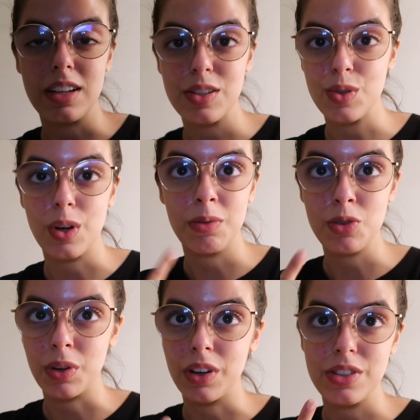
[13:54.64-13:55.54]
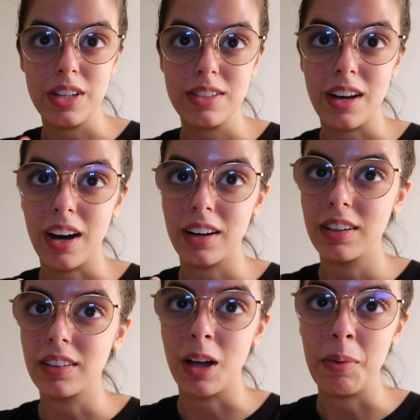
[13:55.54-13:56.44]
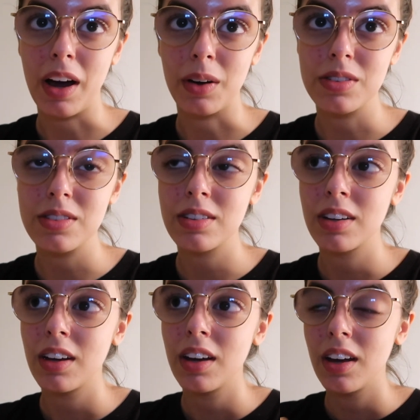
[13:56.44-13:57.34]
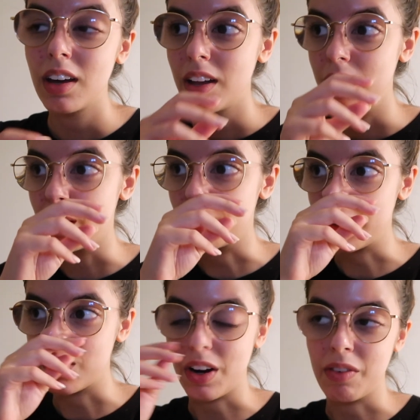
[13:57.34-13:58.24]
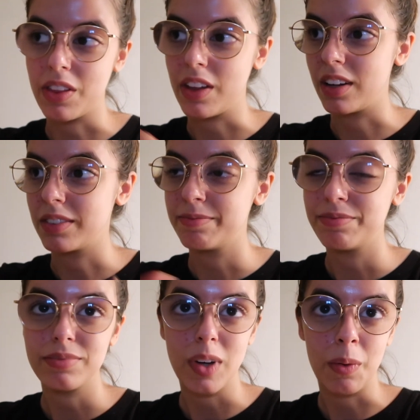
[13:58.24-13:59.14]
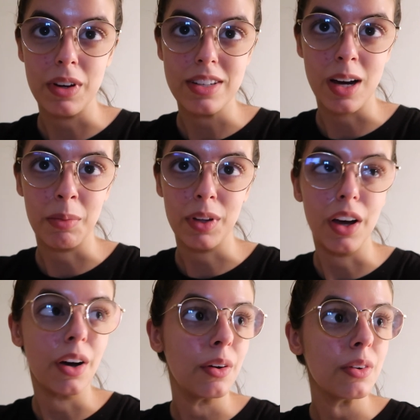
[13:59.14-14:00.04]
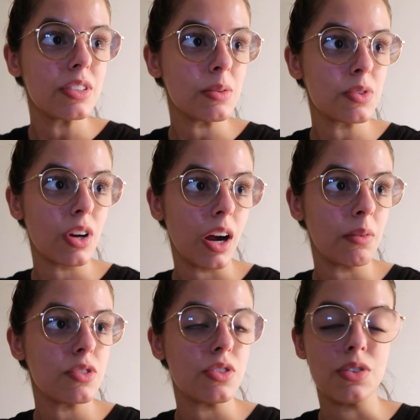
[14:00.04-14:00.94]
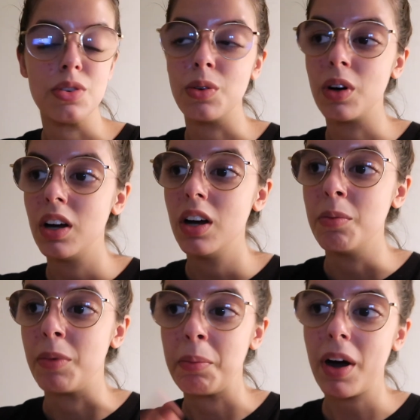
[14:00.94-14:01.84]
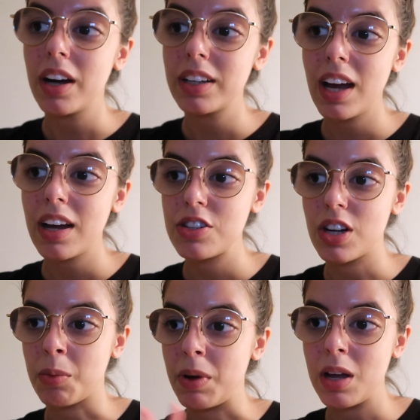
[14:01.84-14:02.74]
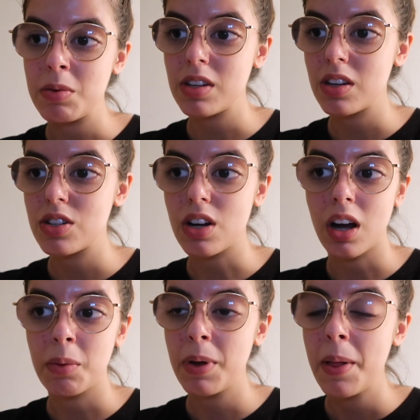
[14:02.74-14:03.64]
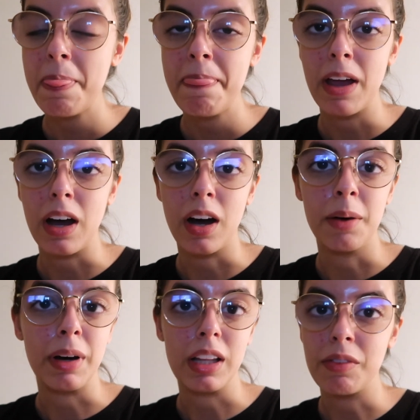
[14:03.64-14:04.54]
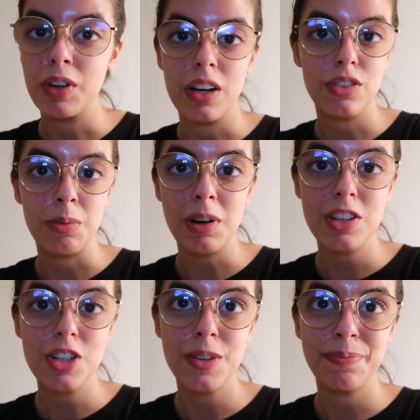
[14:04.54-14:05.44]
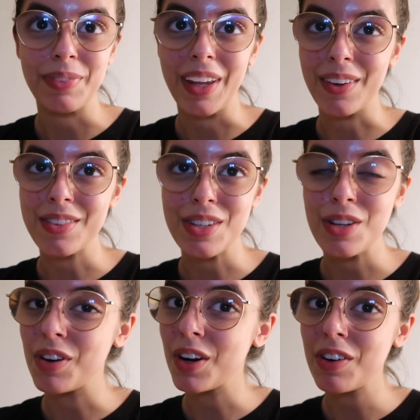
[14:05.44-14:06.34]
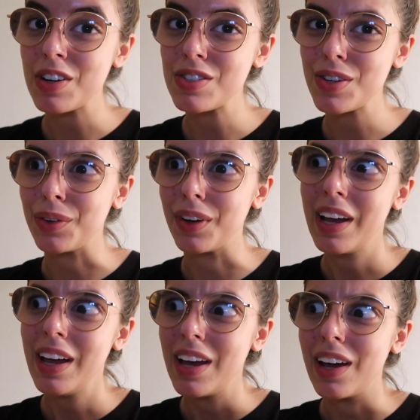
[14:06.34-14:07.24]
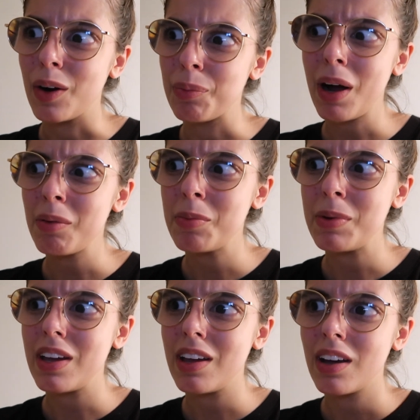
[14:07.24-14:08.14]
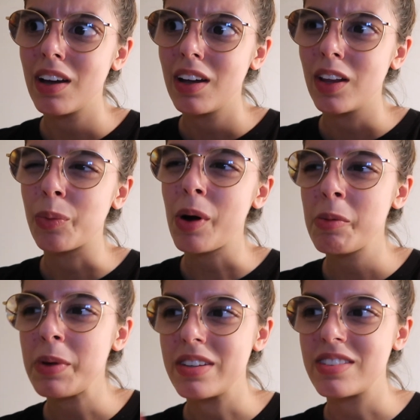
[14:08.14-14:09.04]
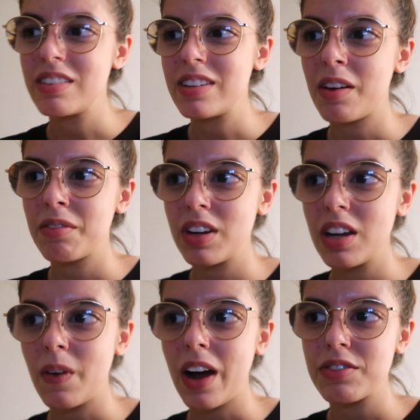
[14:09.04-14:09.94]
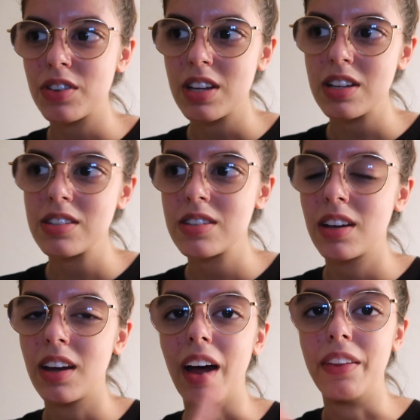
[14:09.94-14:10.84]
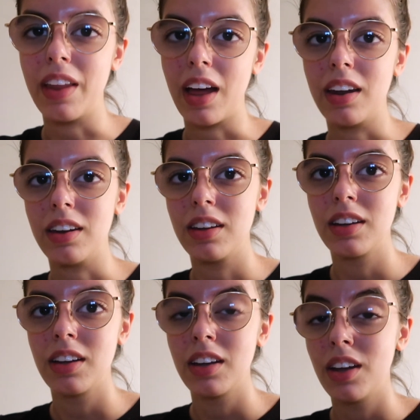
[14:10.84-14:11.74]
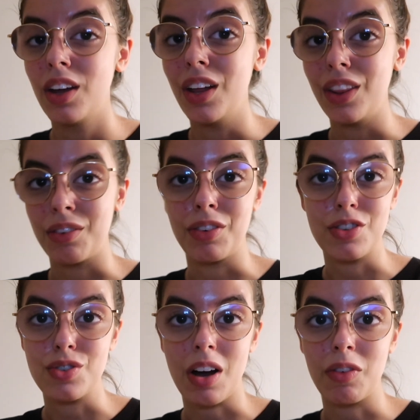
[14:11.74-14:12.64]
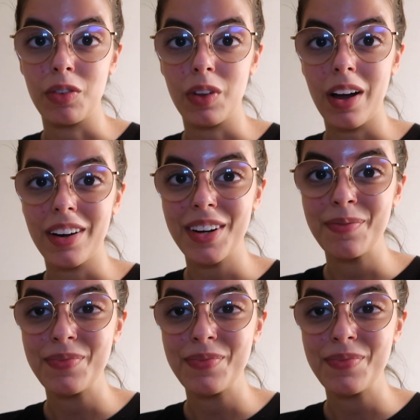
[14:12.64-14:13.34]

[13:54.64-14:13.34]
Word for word: Instagram, Twitter, TikTok, Clubhouse. There are links for everything always down below. Subscribe to my podcast, check out my Amazon shop. Um, I love you so much and I'll see you very, very soon. It'll probably be, it'll probably be a sit down video after this and then the first travel vlog.